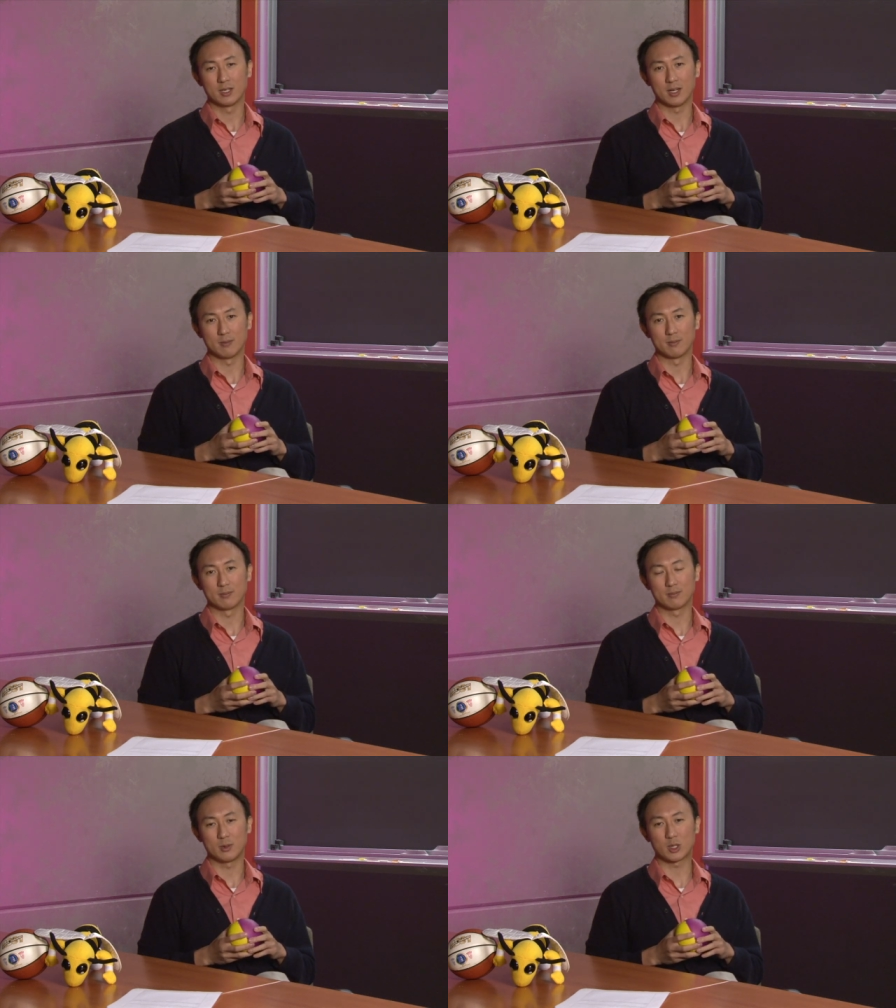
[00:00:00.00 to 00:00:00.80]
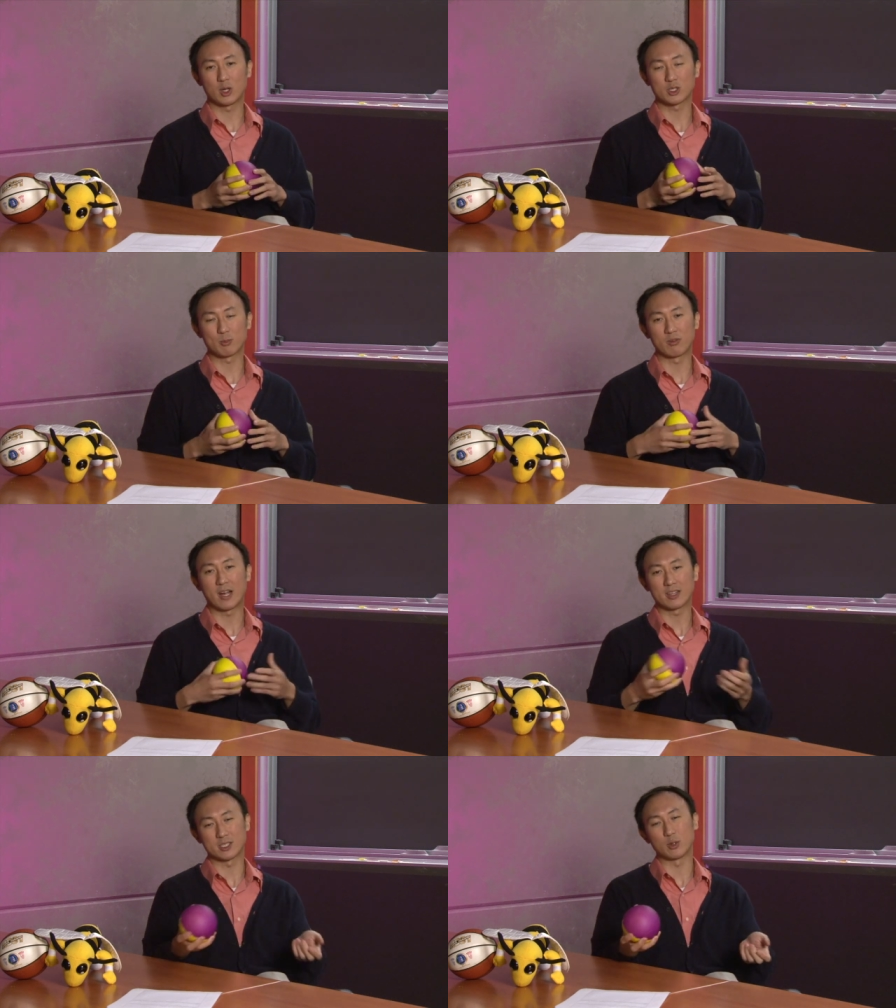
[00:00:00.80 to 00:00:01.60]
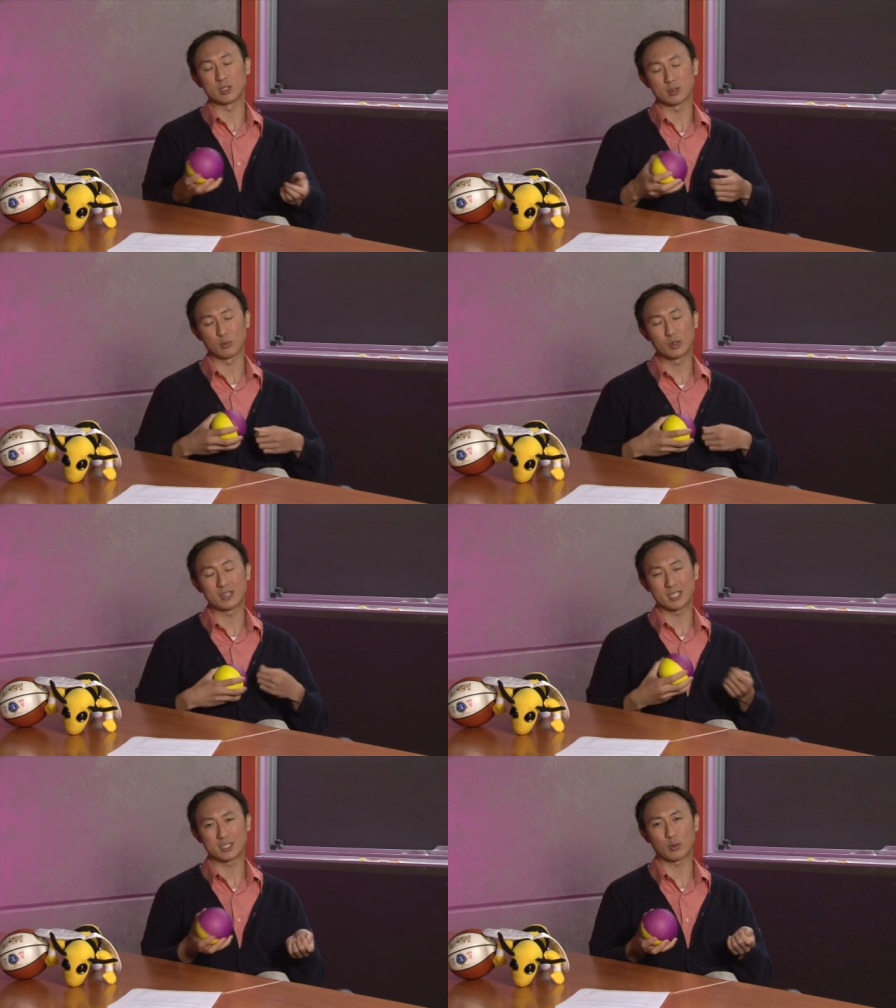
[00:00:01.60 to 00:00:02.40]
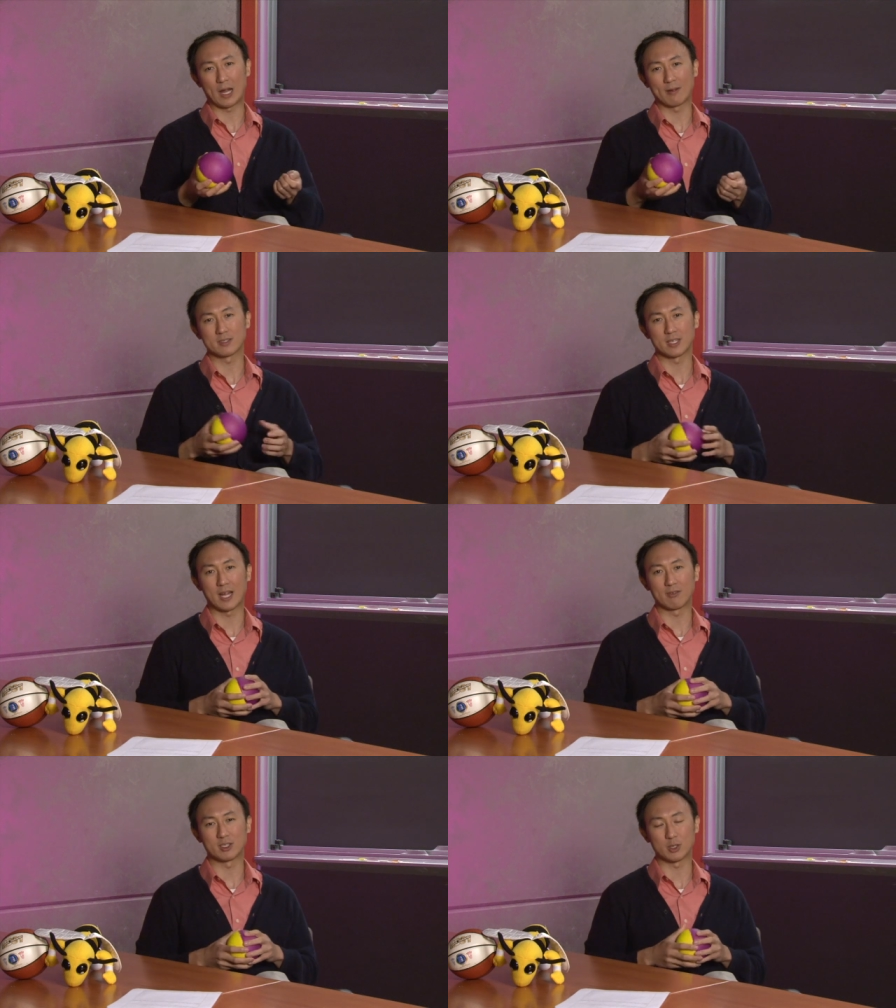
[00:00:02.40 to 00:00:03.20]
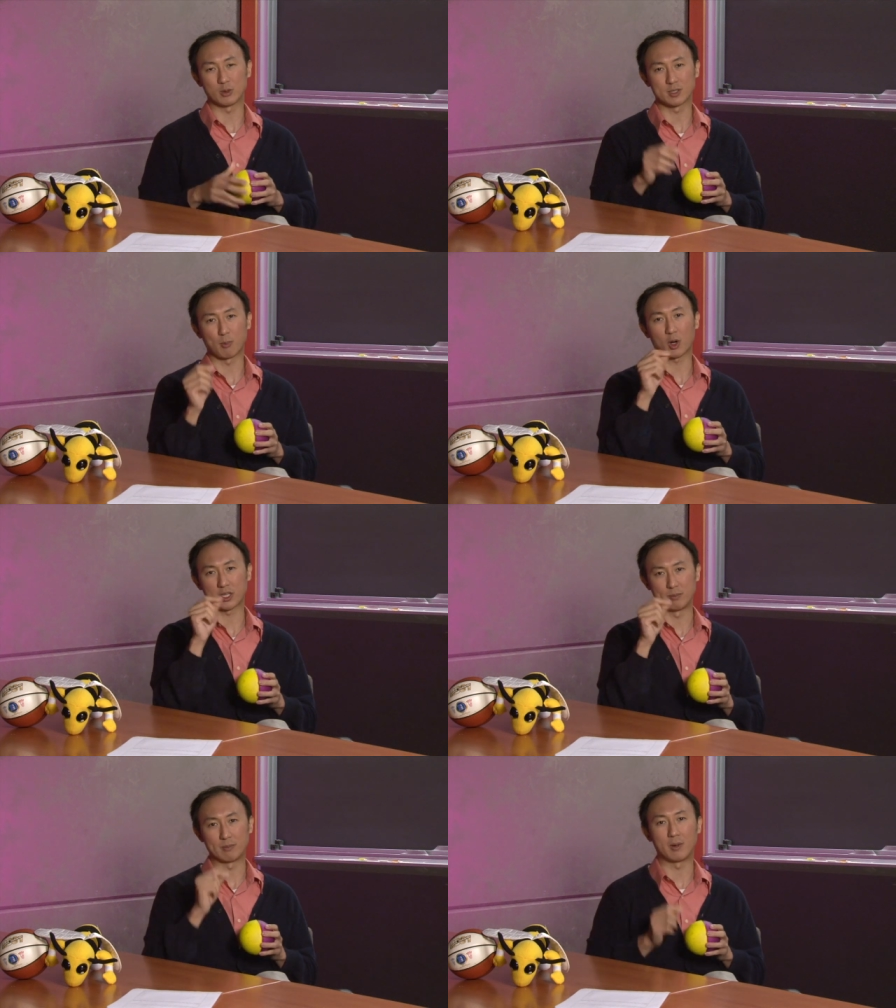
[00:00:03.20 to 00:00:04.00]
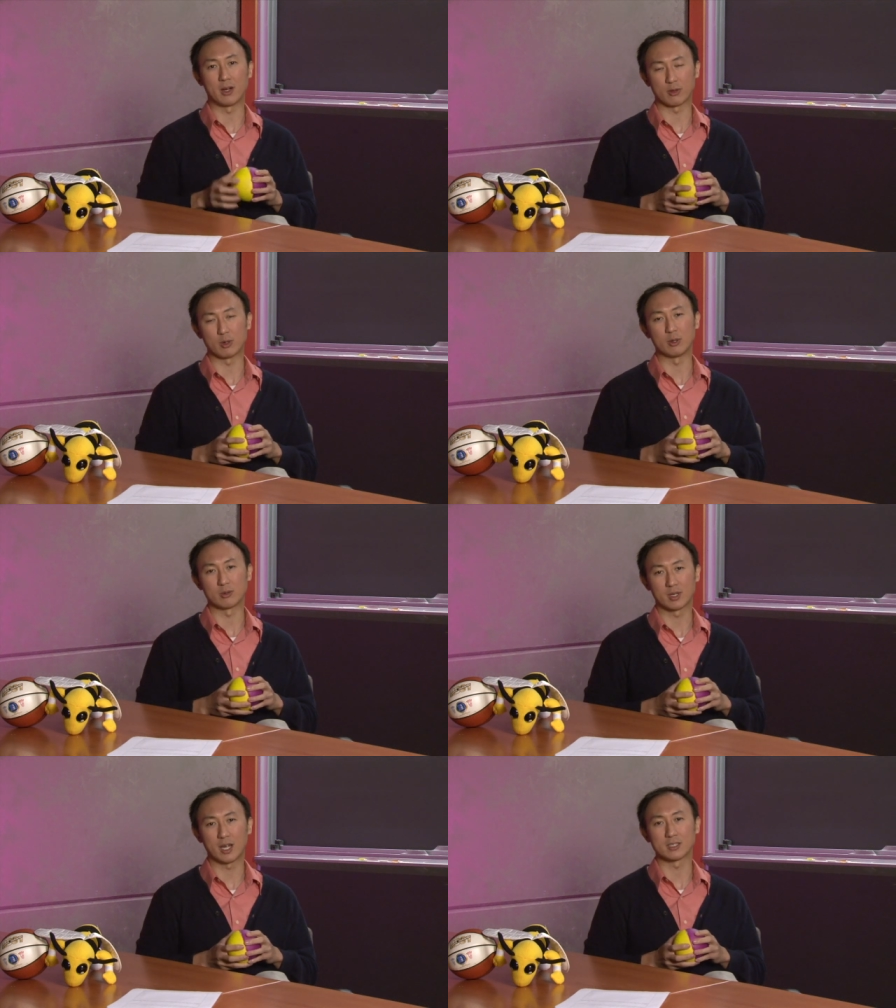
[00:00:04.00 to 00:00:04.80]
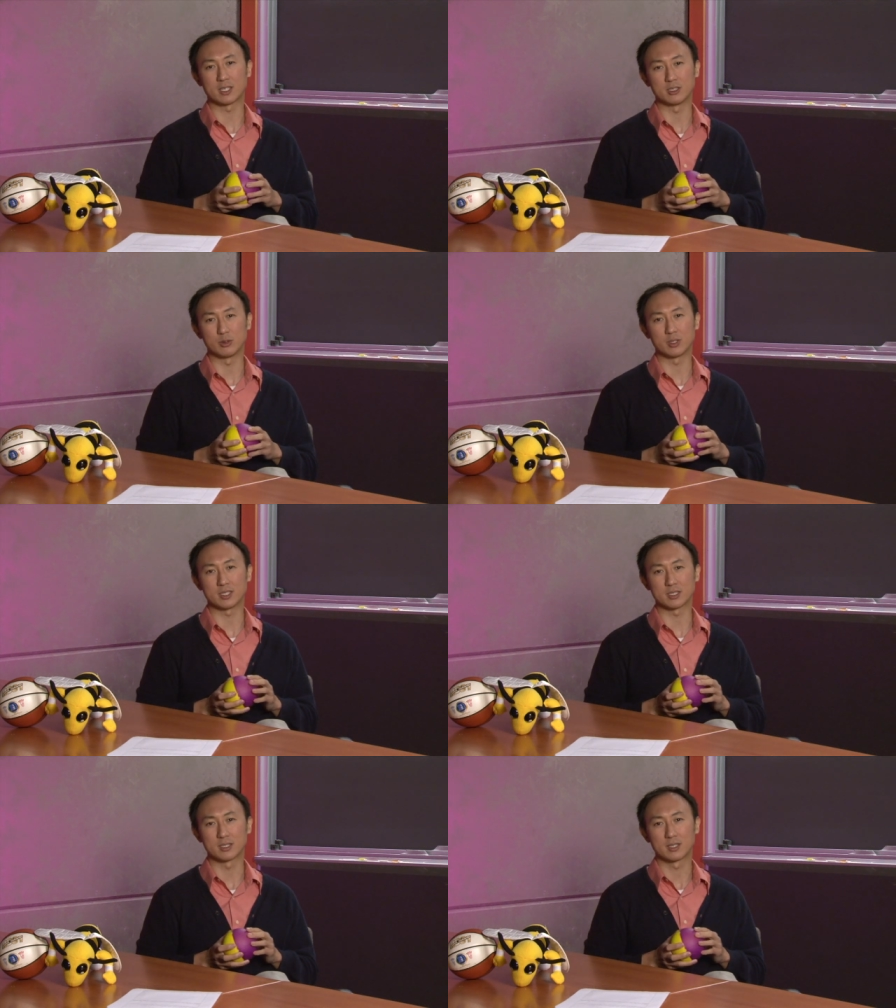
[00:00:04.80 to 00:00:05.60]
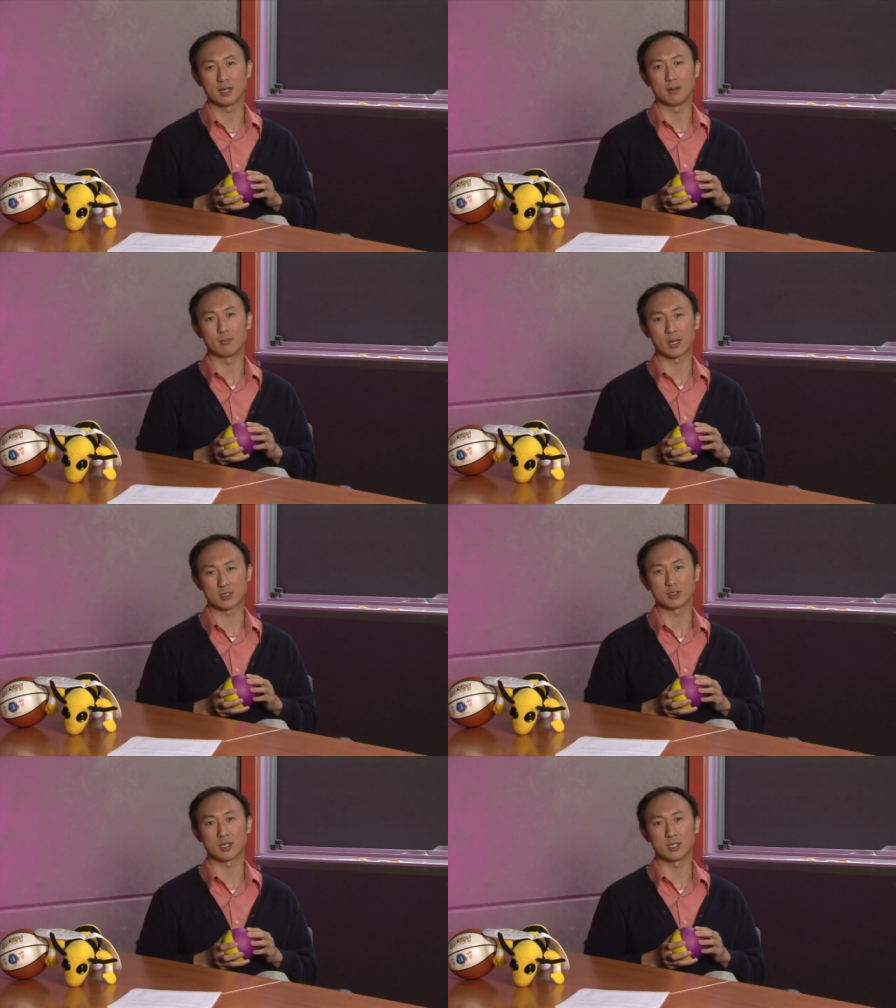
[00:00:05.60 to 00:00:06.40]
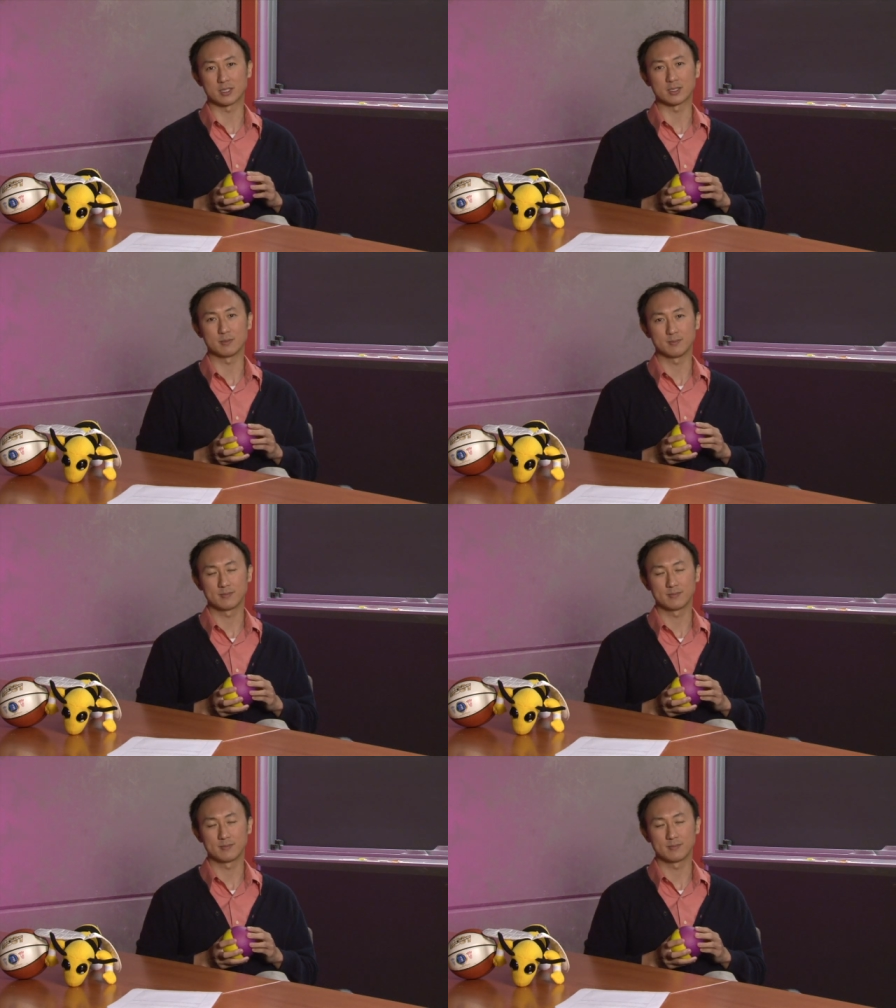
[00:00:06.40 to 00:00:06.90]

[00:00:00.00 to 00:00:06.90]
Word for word: um, you can also provide the students with these graphs and have the students mark them up on their own as they do these um, exercises.